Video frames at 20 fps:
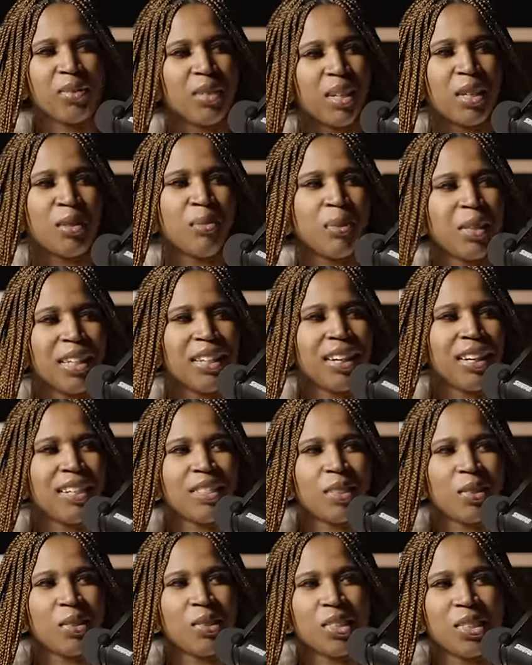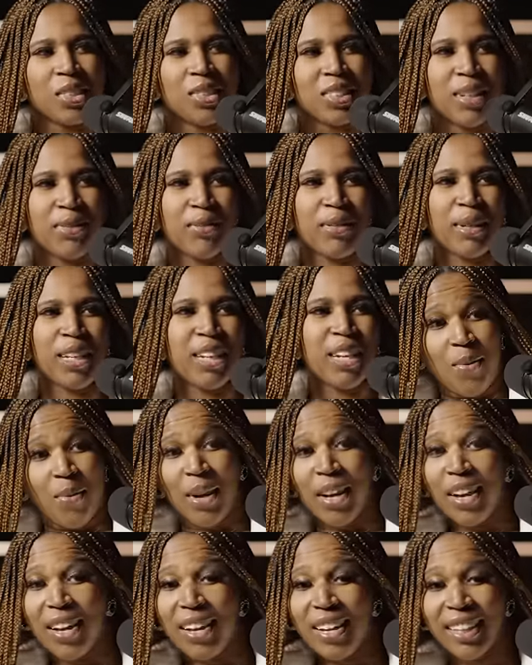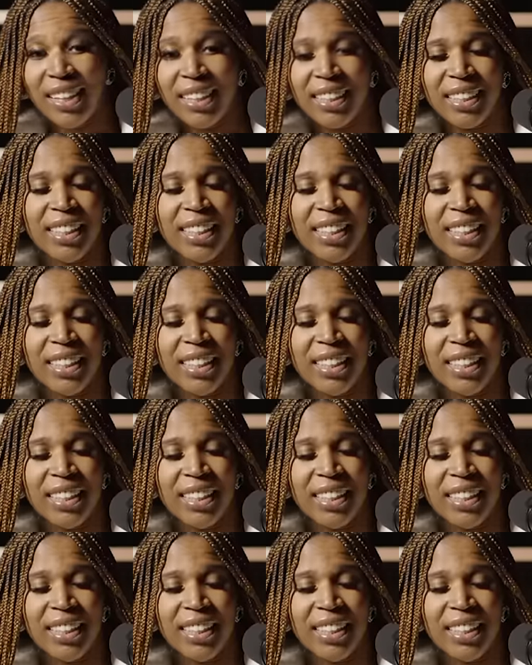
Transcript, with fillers: what do you mean god told you and i'm like well